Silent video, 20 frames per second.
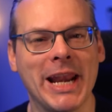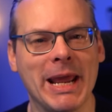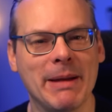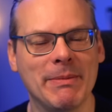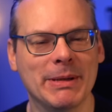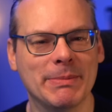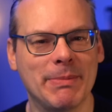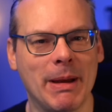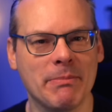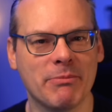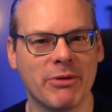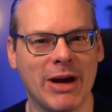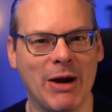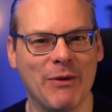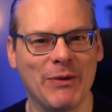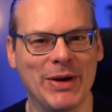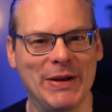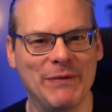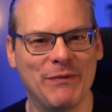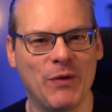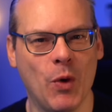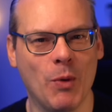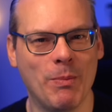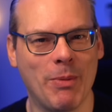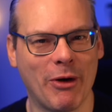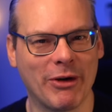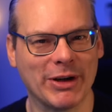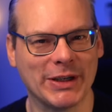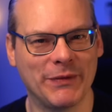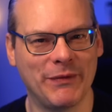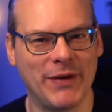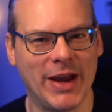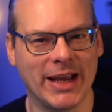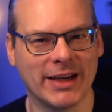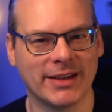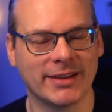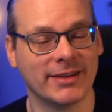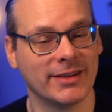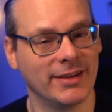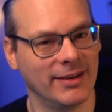name is Ben Brownlee for Boris
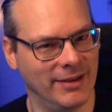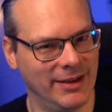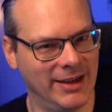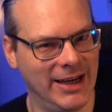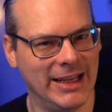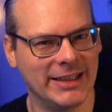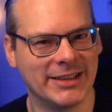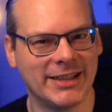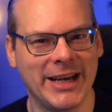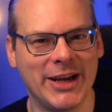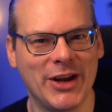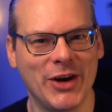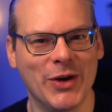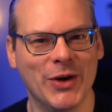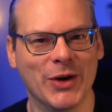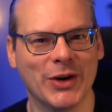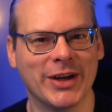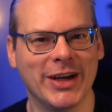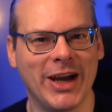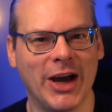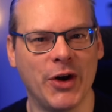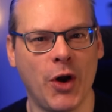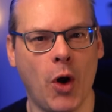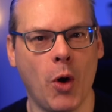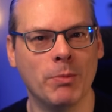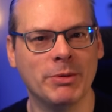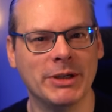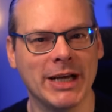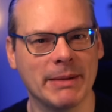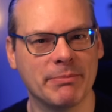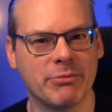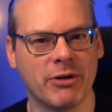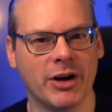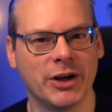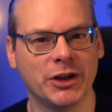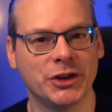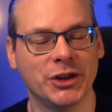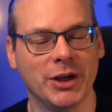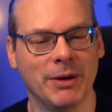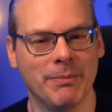FX. Let's take a look at Object
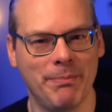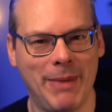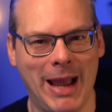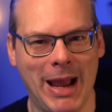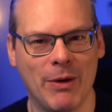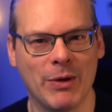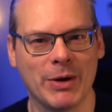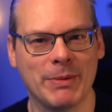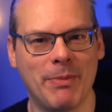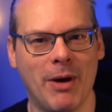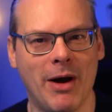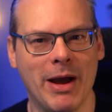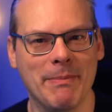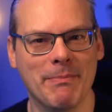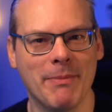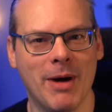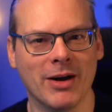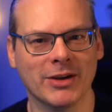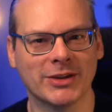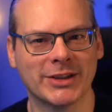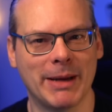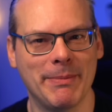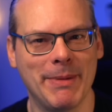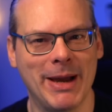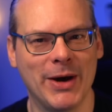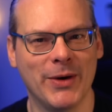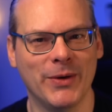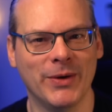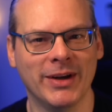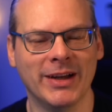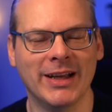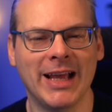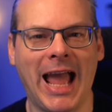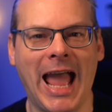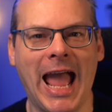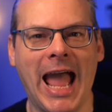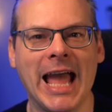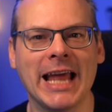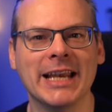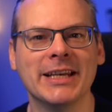Brush powered by Mask ML,
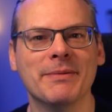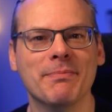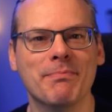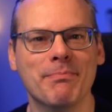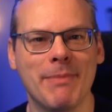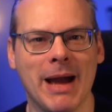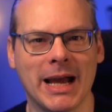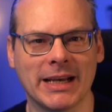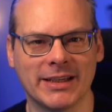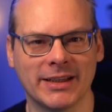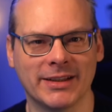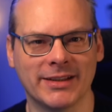and Matte